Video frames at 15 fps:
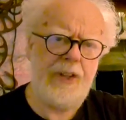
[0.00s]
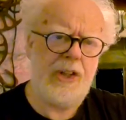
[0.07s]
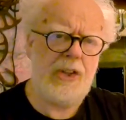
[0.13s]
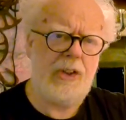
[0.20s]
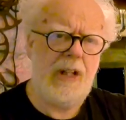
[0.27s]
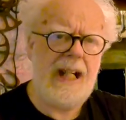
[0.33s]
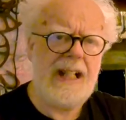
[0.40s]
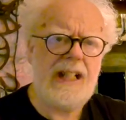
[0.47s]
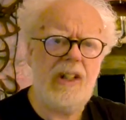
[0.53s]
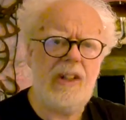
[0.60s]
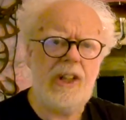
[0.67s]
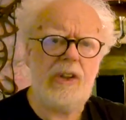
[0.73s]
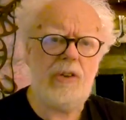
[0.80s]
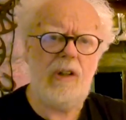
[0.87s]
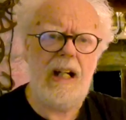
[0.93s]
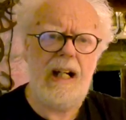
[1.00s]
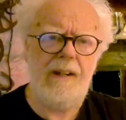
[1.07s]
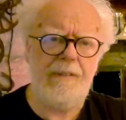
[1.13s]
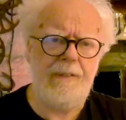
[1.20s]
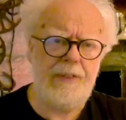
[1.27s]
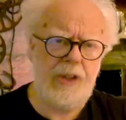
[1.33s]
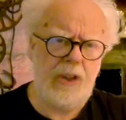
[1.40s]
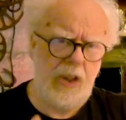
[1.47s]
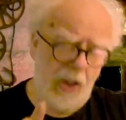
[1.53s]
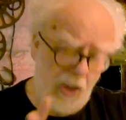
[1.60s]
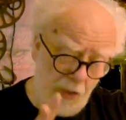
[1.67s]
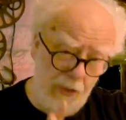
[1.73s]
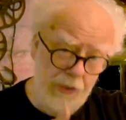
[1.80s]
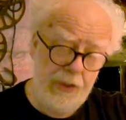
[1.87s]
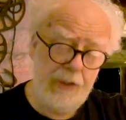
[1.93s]
a triangular craft
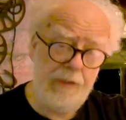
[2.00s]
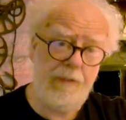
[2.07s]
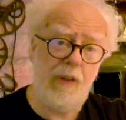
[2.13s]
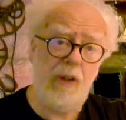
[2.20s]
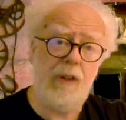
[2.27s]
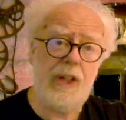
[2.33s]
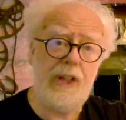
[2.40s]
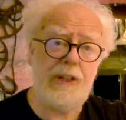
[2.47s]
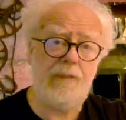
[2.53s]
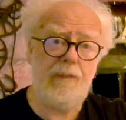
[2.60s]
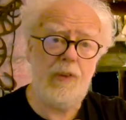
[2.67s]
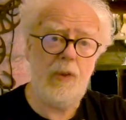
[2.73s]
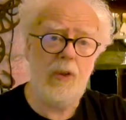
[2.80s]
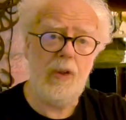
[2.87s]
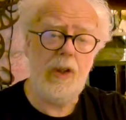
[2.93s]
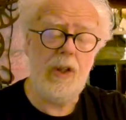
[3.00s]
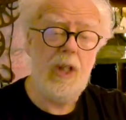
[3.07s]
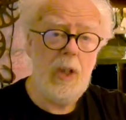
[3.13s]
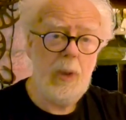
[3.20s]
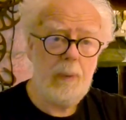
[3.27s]
on the forest floor,